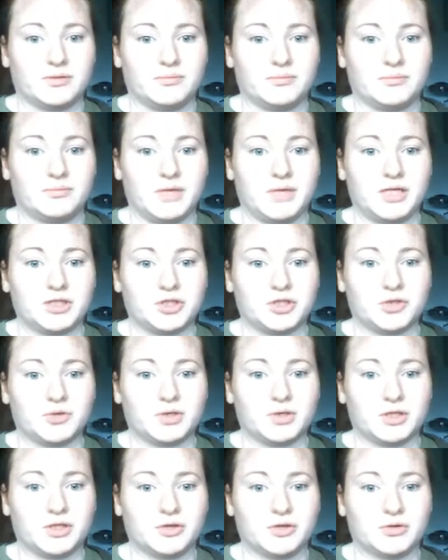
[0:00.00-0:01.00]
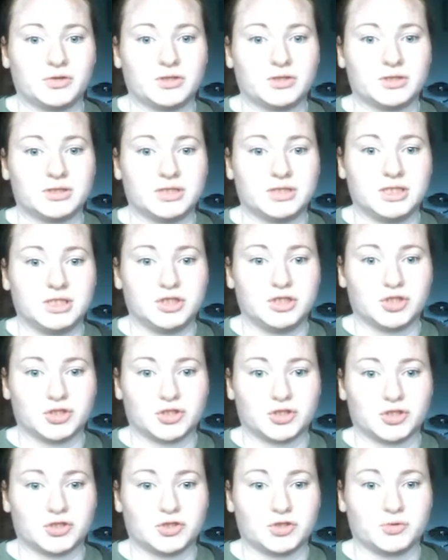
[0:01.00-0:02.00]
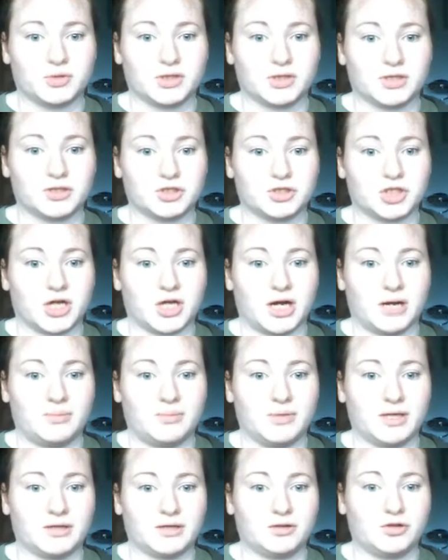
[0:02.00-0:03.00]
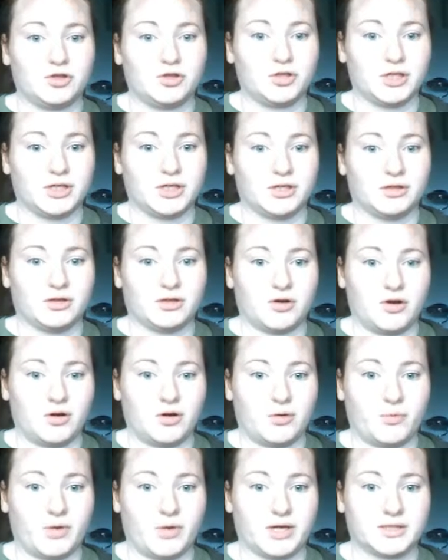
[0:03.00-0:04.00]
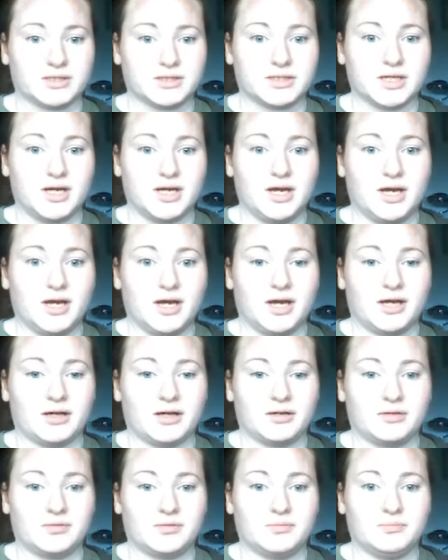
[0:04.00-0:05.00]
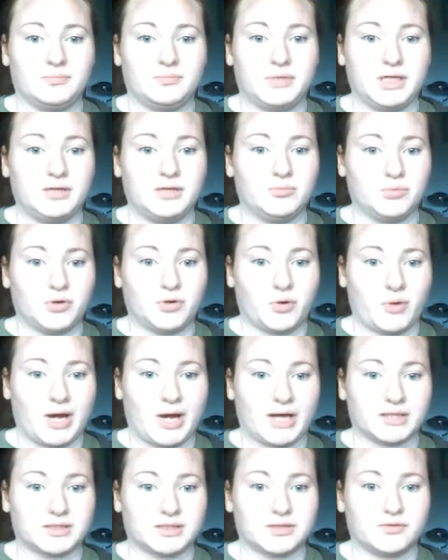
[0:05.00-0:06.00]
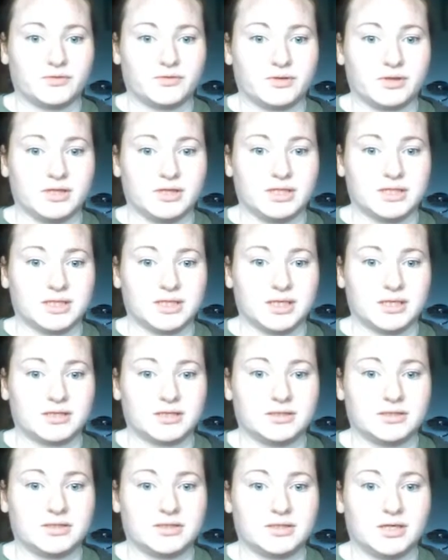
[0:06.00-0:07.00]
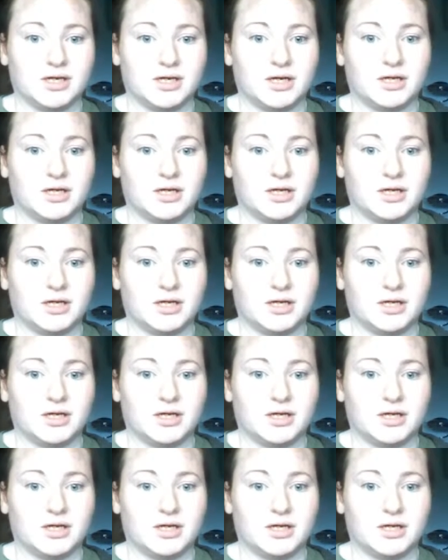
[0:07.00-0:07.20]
Make sure your teachers are doing their job and looking in the hallways and being proactive with these kids.